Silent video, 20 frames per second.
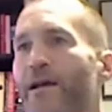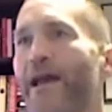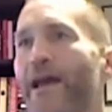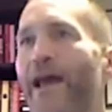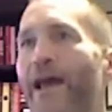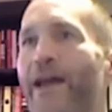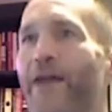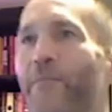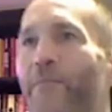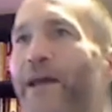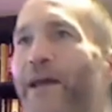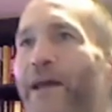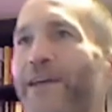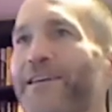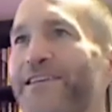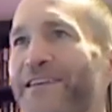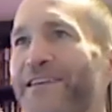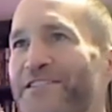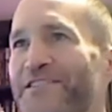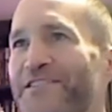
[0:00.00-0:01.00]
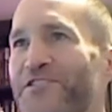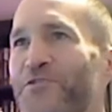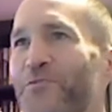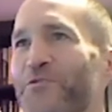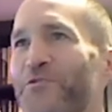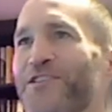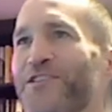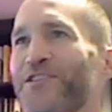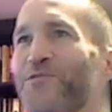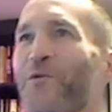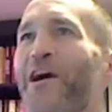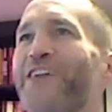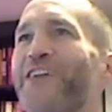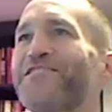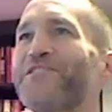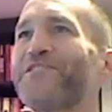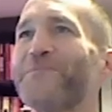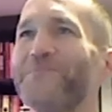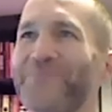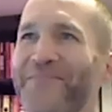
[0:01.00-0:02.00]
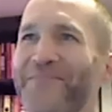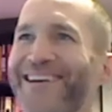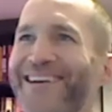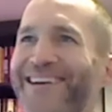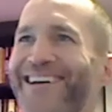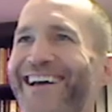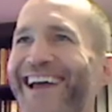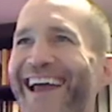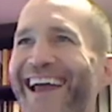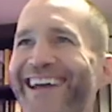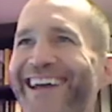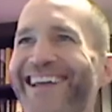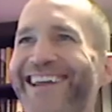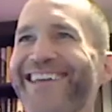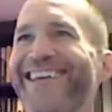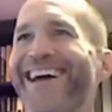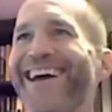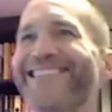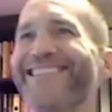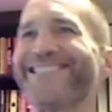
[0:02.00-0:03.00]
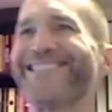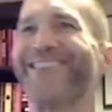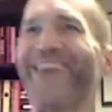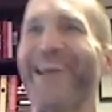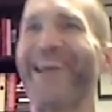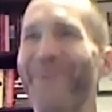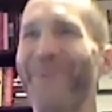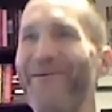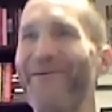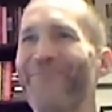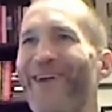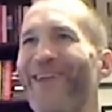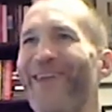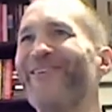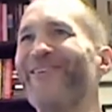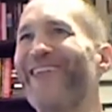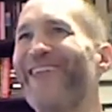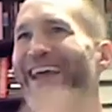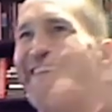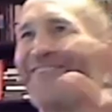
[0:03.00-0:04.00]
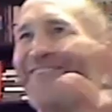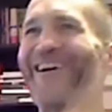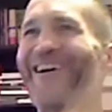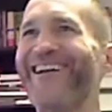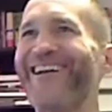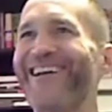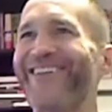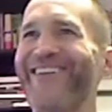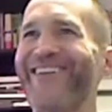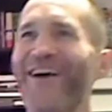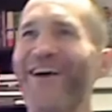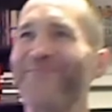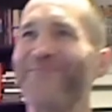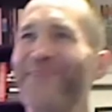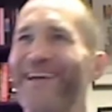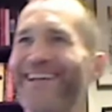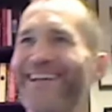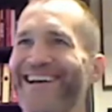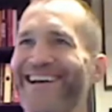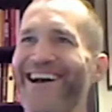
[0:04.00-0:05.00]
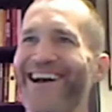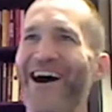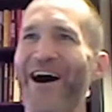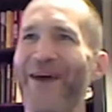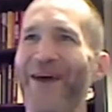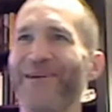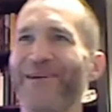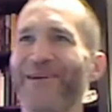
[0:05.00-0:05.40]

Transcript: and I'm like, yeah, just watch him. And so I had my brother like running around being the top.